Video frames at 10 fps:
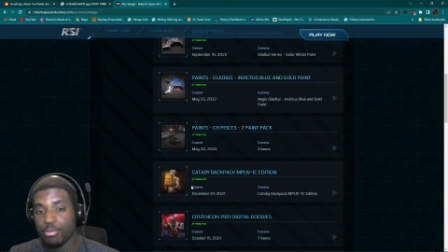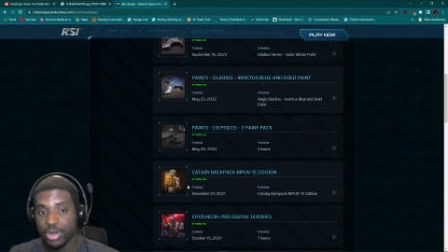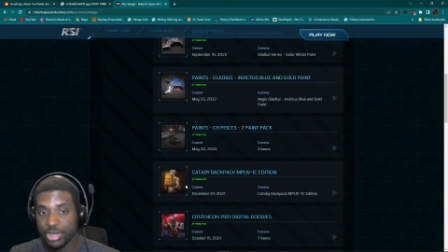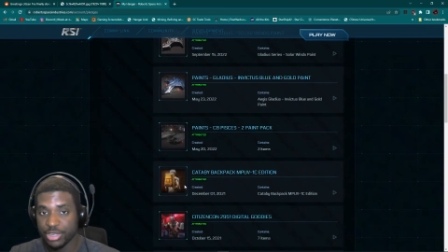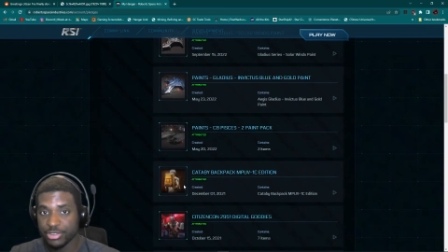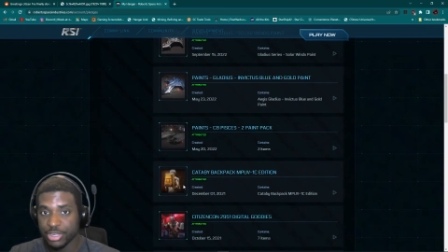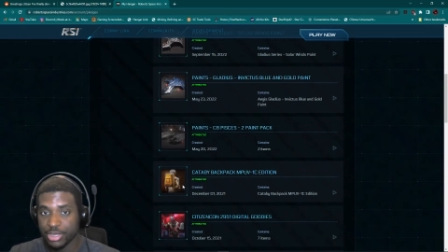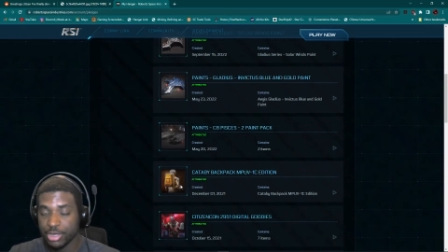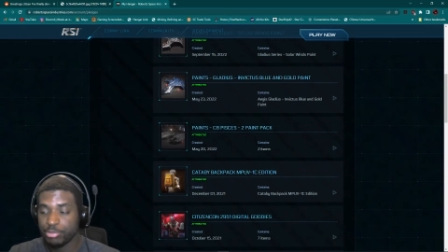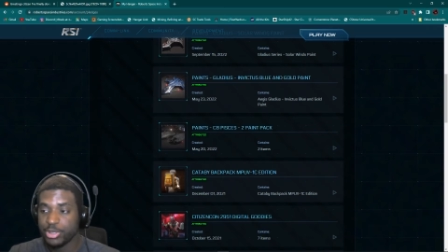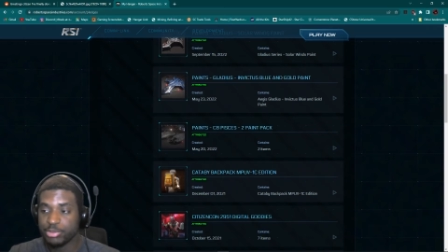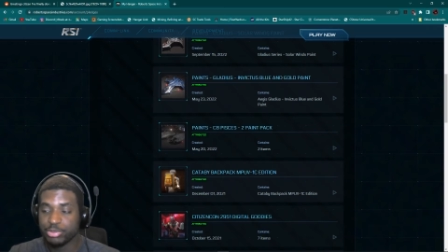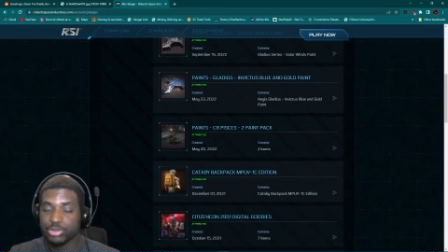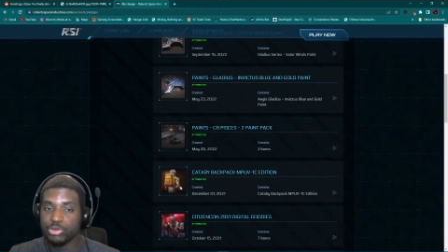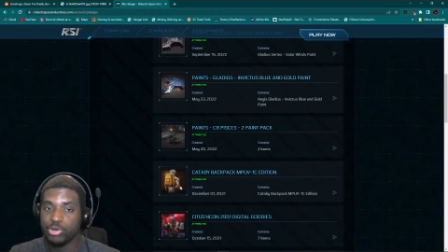But
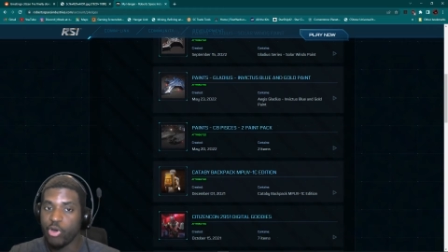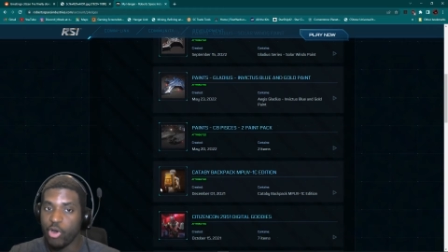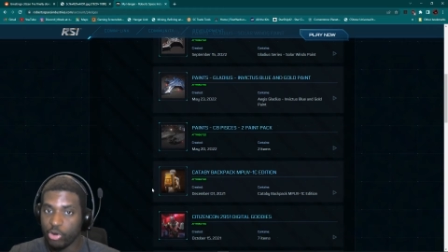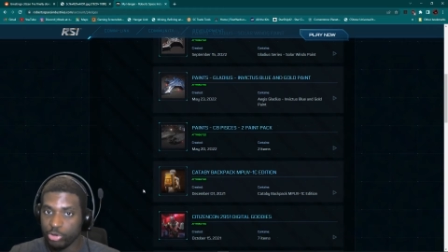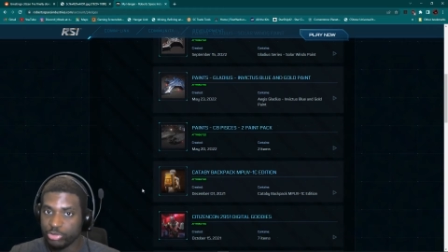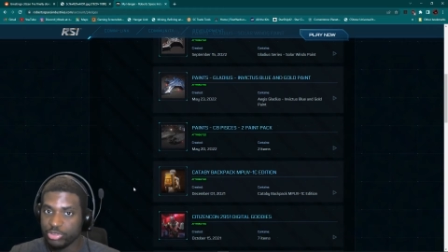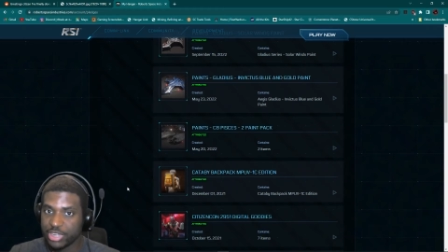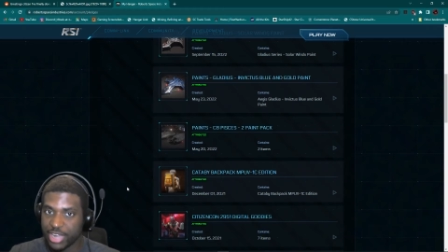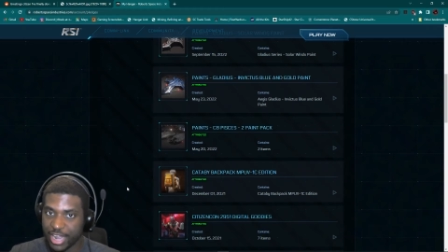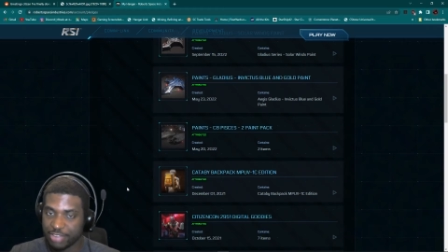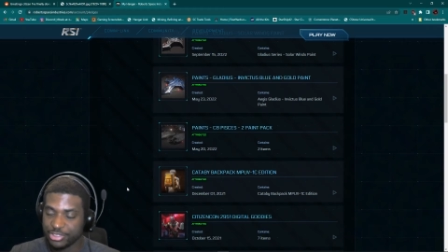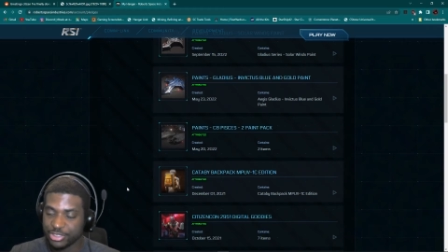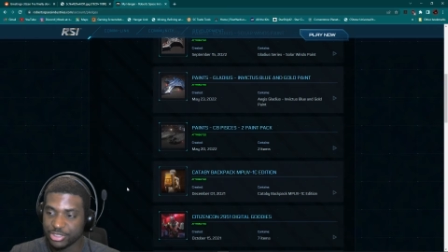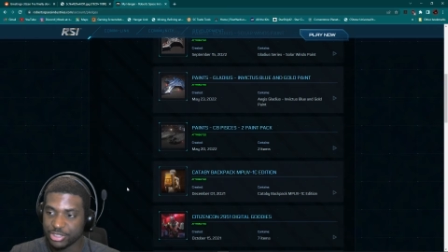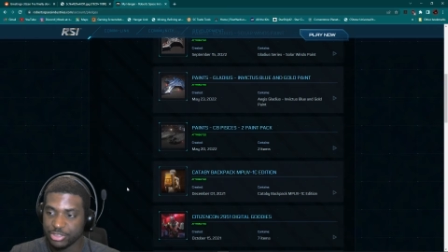people who own the
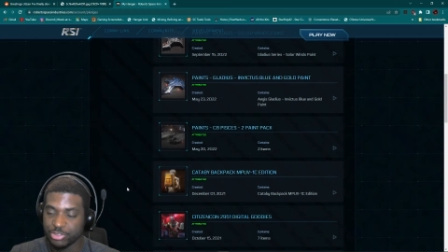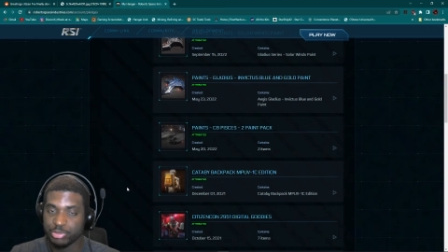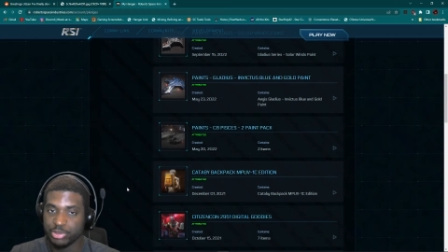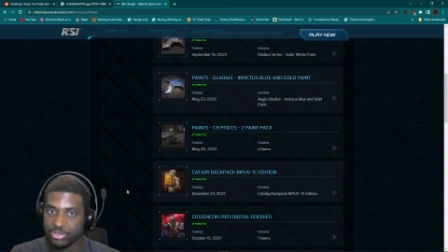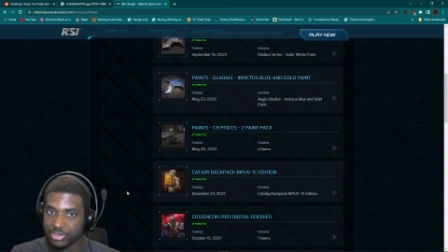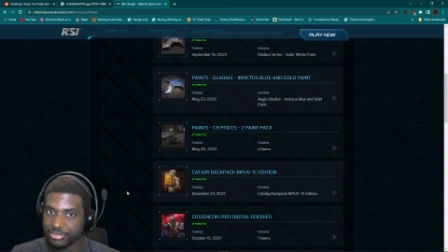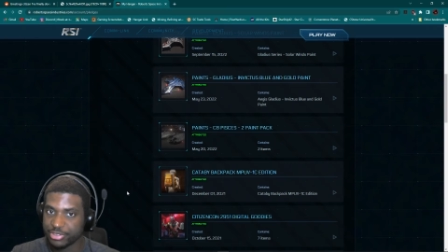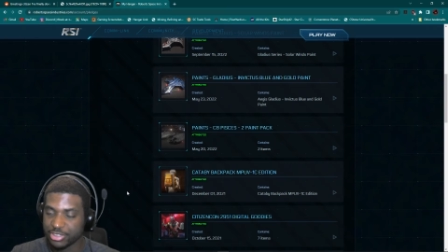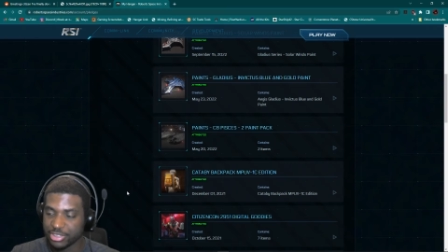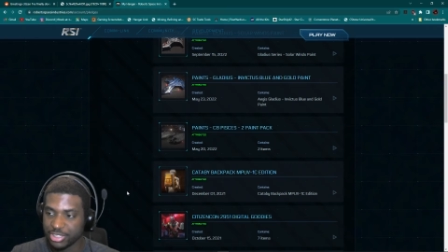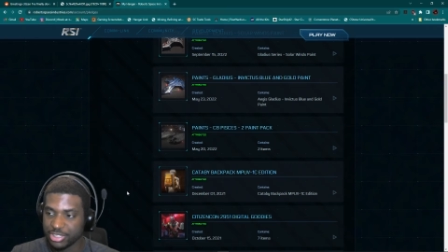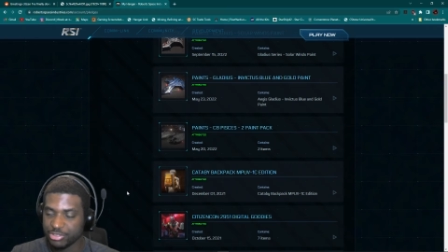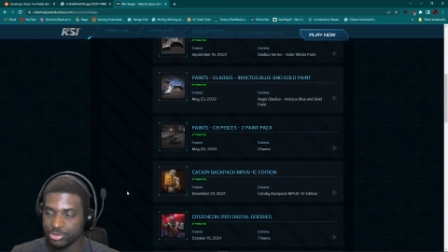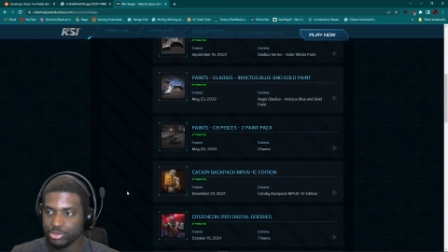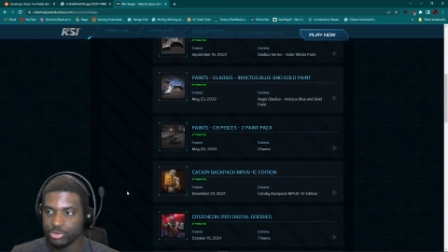Carrack specifically
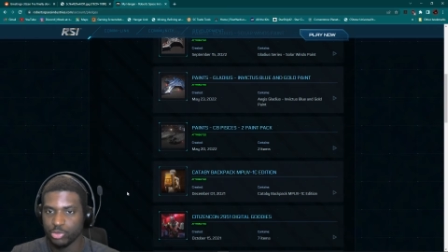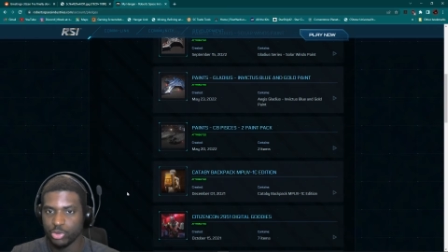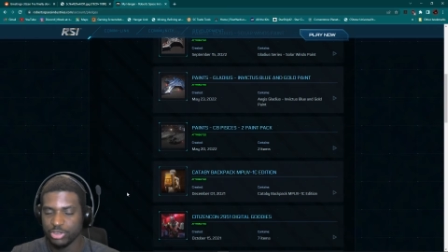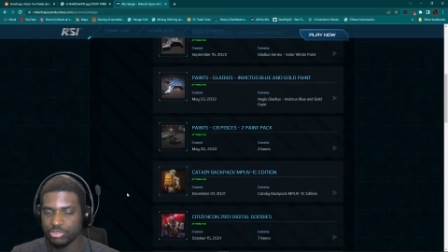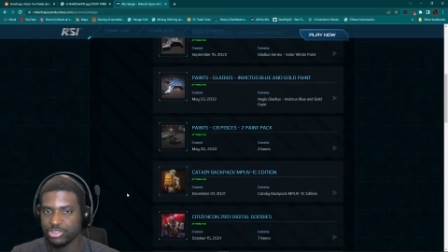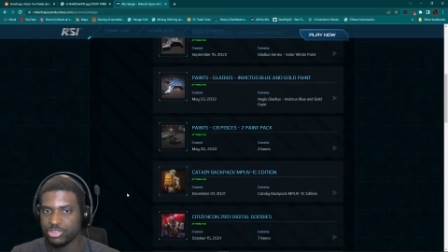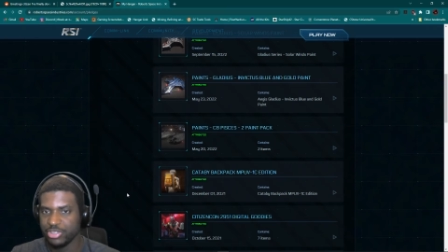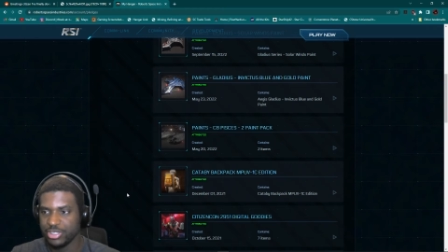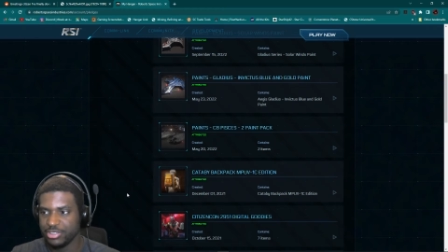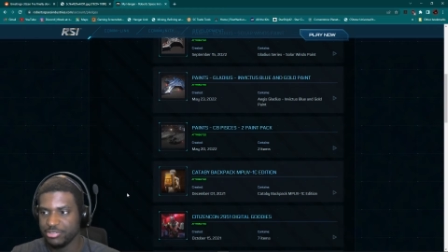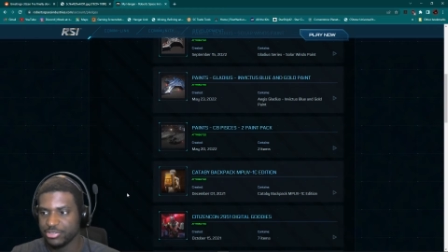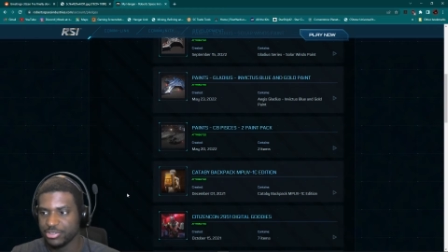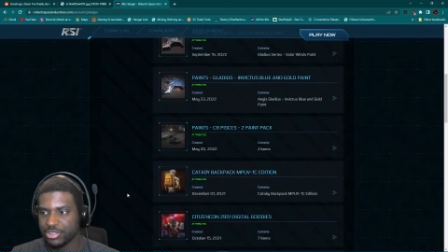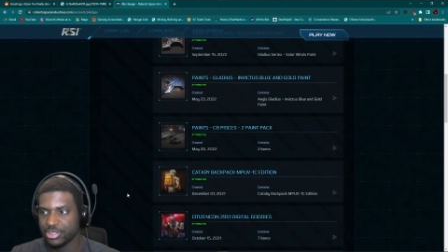will receive